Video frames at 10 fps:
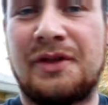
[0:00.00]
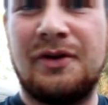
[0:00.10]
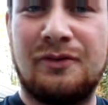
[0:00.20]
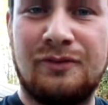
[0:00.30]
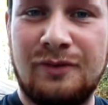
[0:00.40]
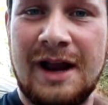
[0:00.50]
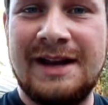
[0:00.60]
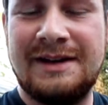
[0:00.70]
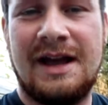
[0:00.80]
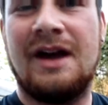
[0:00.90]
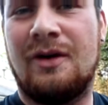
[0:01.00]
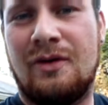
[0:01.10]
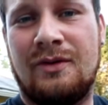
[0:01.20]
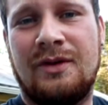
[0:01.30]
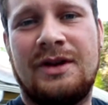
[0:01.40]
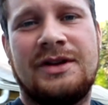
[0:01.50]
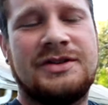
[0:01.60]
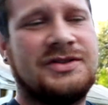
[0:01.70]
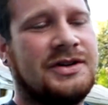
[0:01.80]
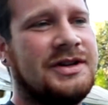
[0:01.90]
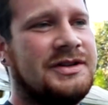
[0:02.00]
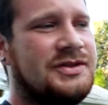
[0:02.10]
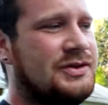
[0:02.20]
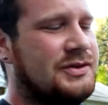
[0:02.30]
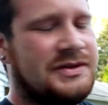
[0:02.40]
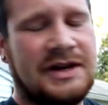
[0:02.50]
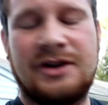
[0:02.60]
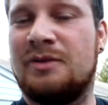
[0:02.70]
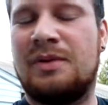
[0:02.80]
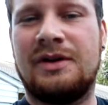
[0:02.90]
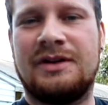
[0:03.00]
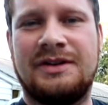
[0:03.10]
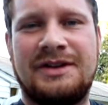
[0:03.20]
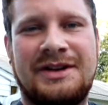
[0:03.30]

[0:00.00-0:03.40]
there right now, starting to tear apart